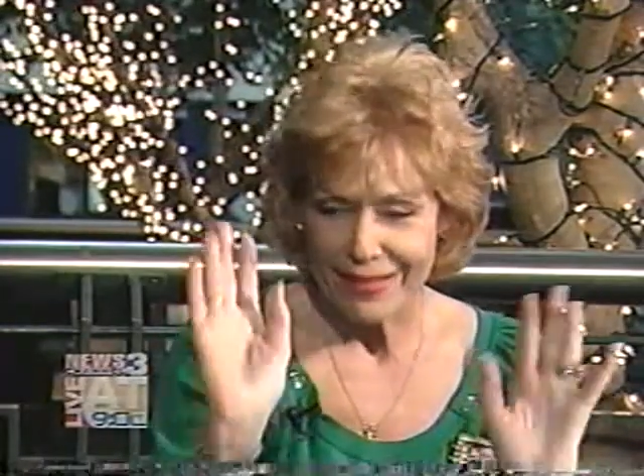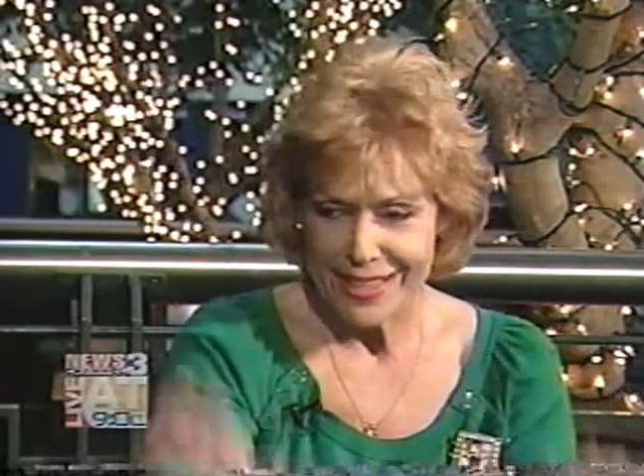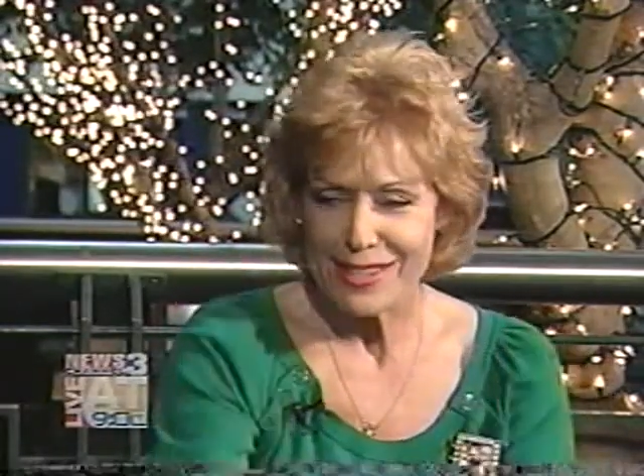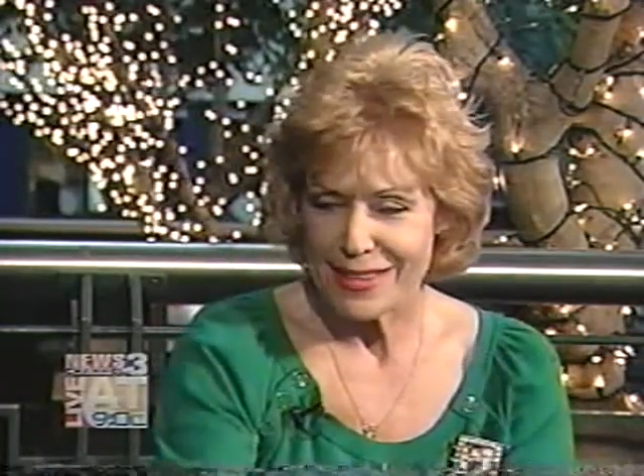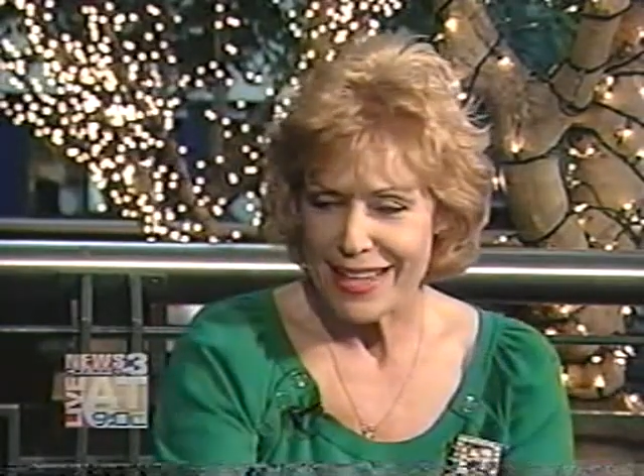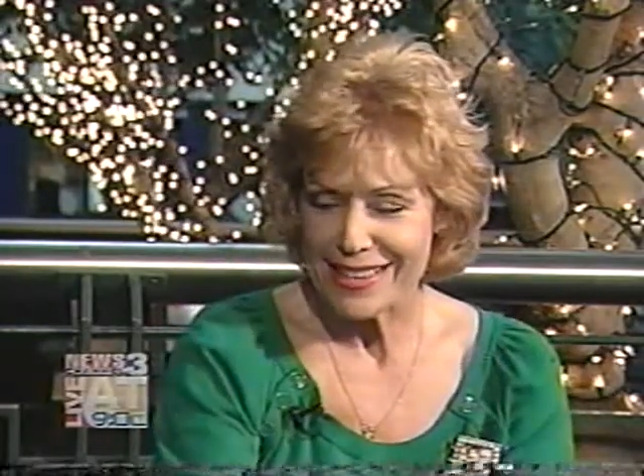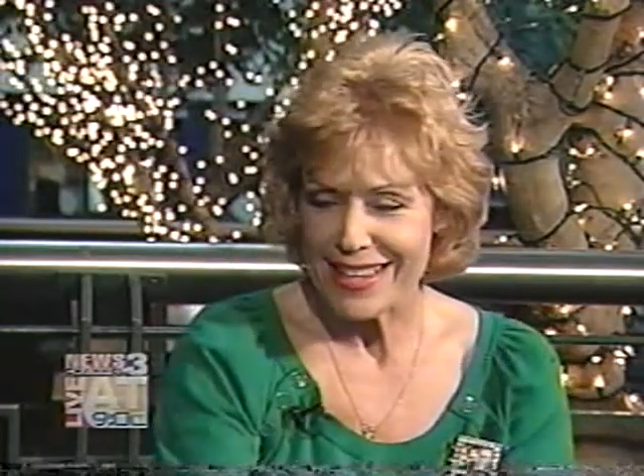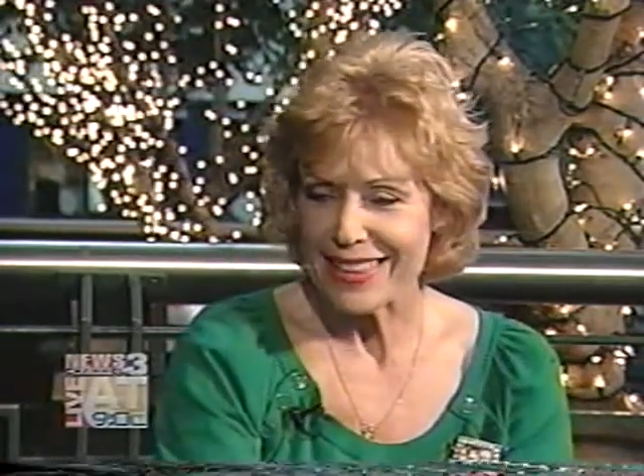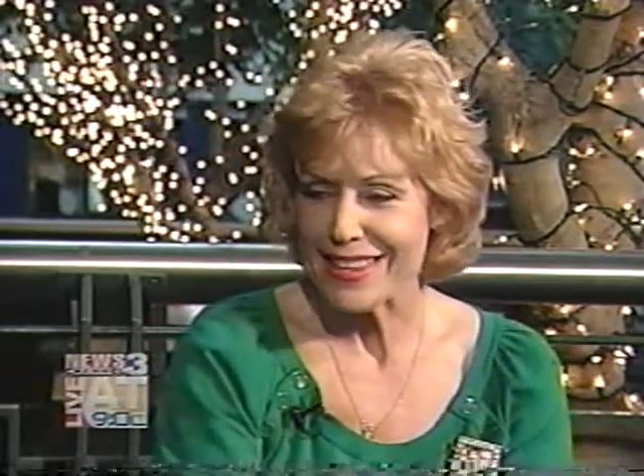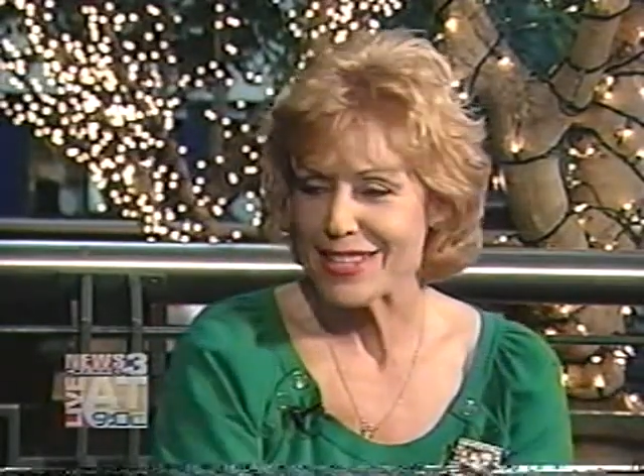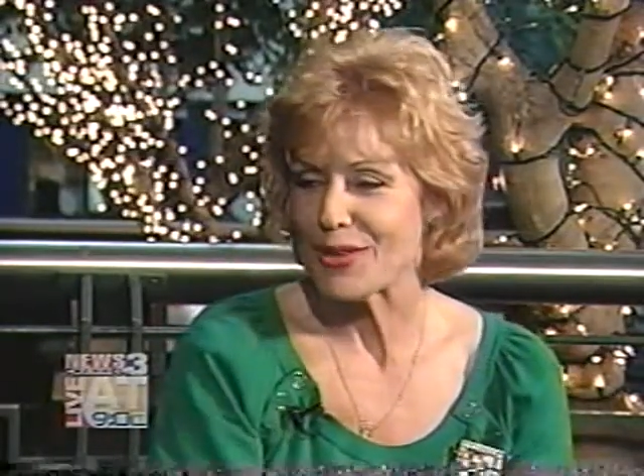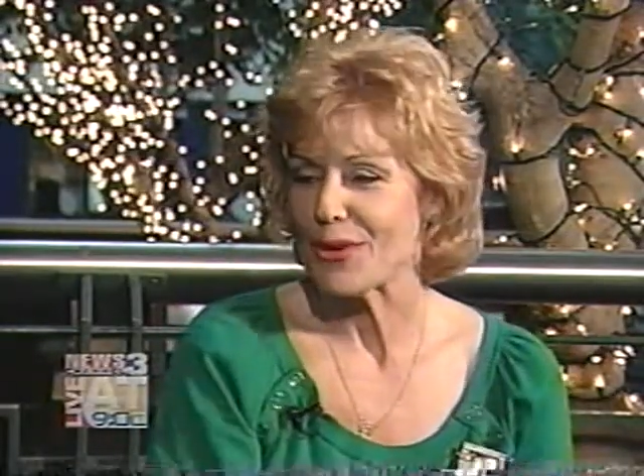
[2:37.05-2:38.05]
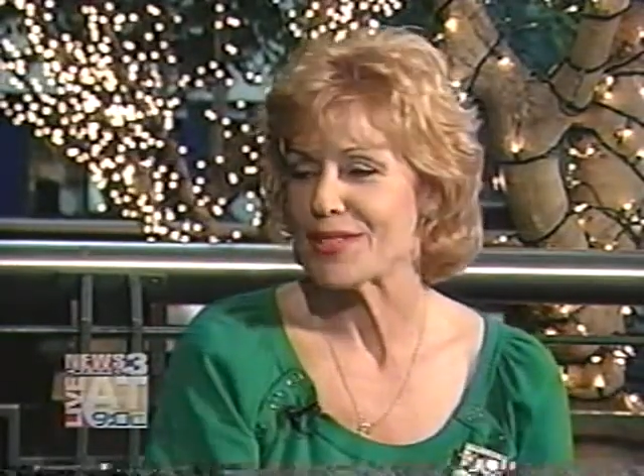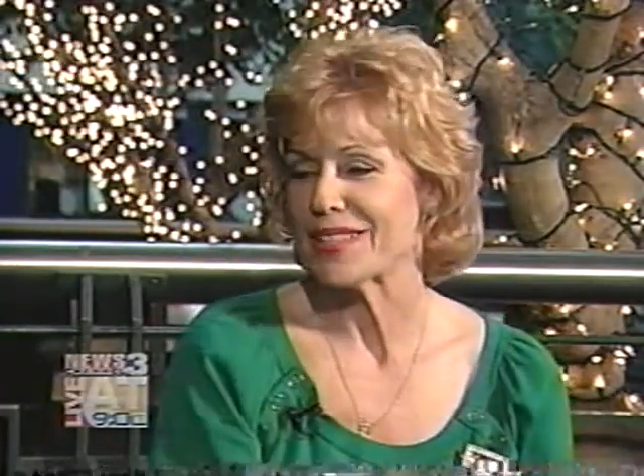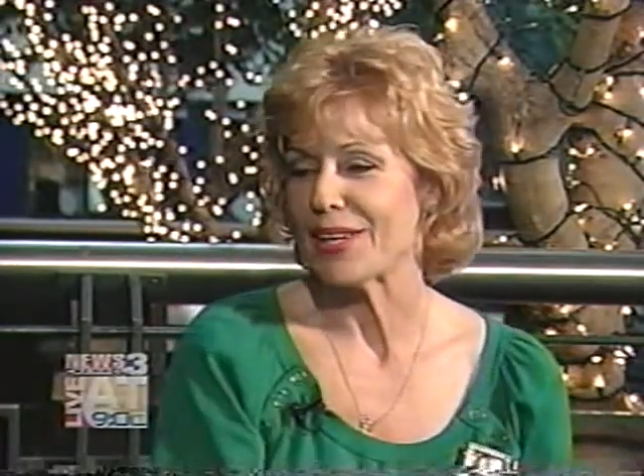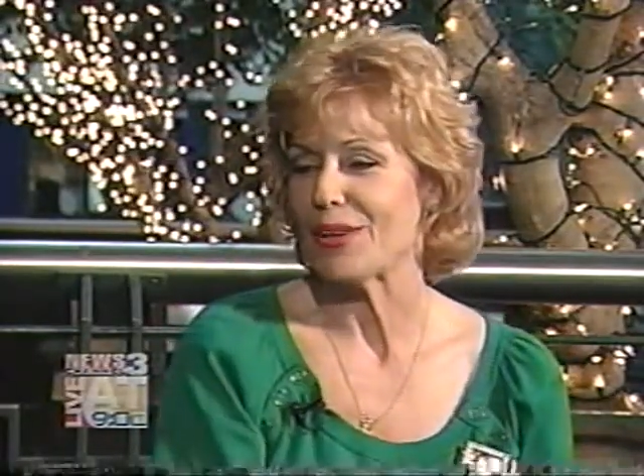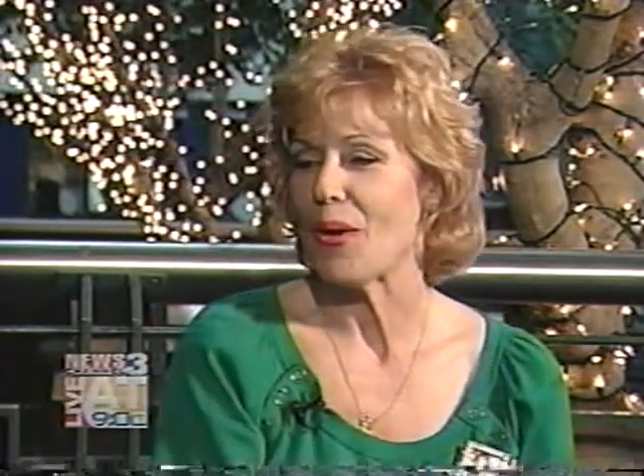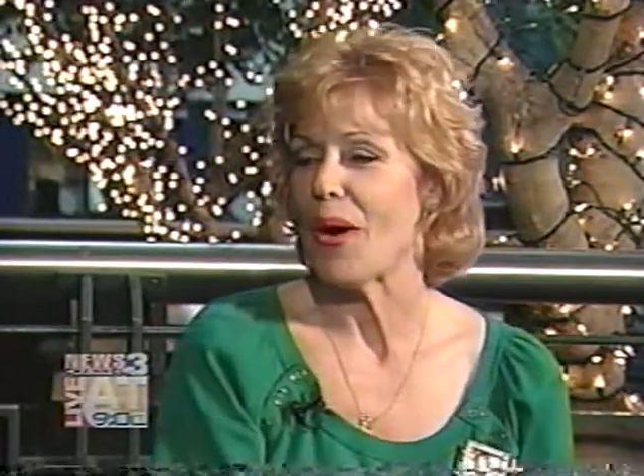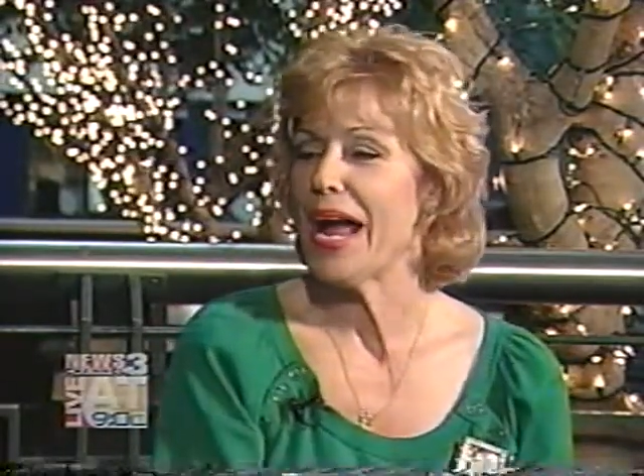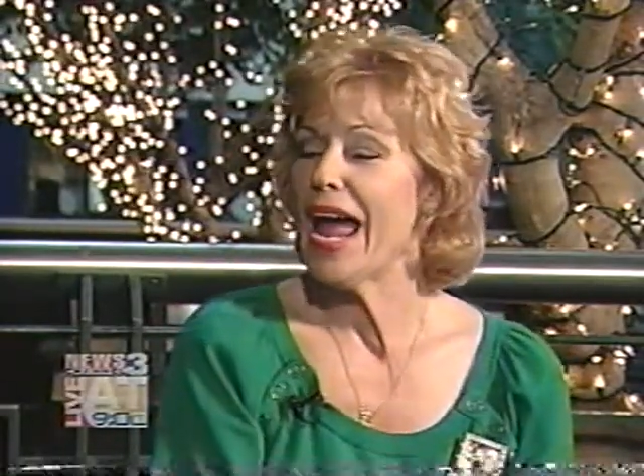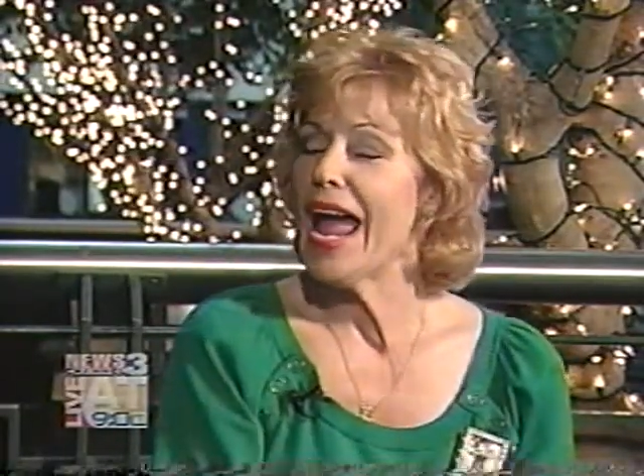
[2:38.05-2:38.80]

Let's, let's let these girls get along.